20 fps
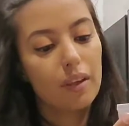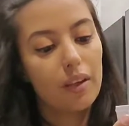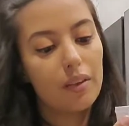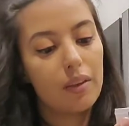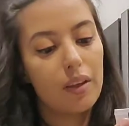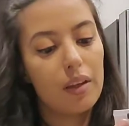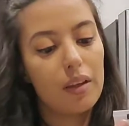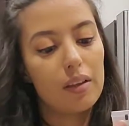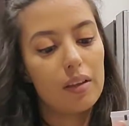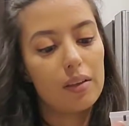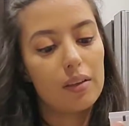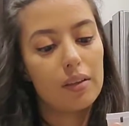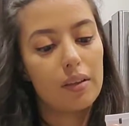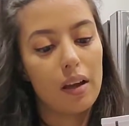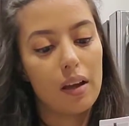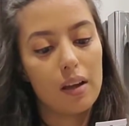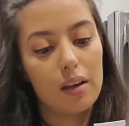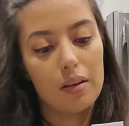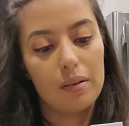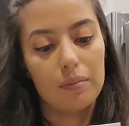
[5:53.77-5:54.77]
this
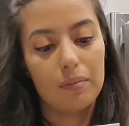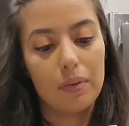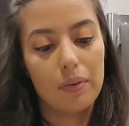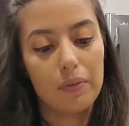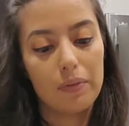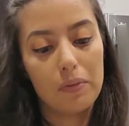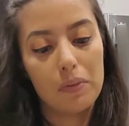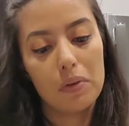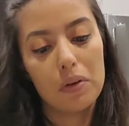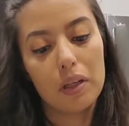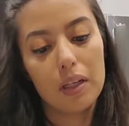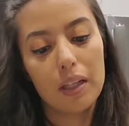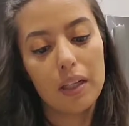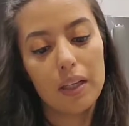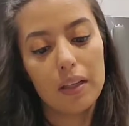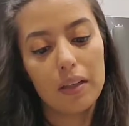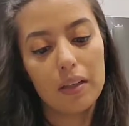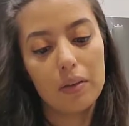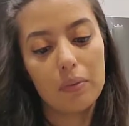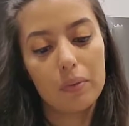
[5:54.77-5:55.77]
um, floor
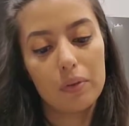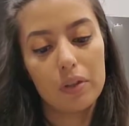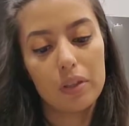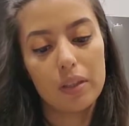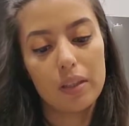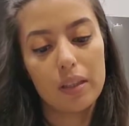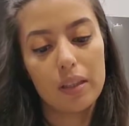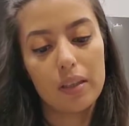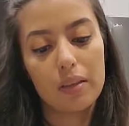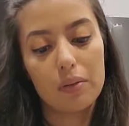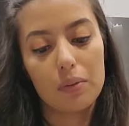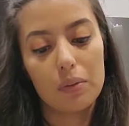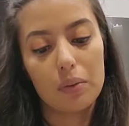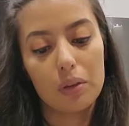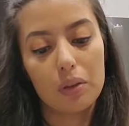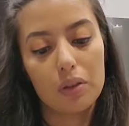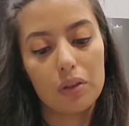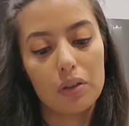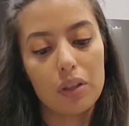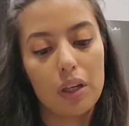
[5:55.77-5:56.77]
cleaner, which is the
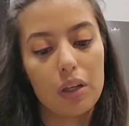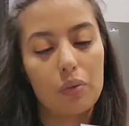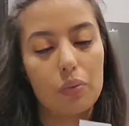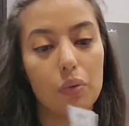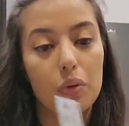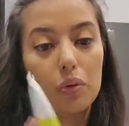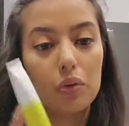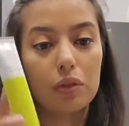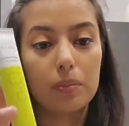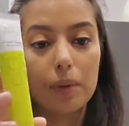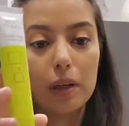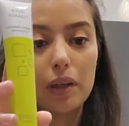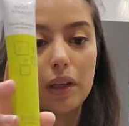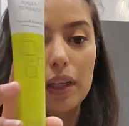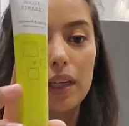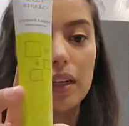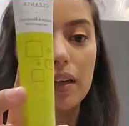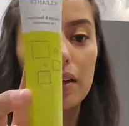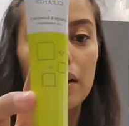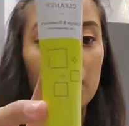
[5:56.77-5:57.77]
orange and
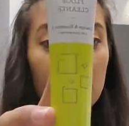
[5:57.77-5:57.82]
rosemary.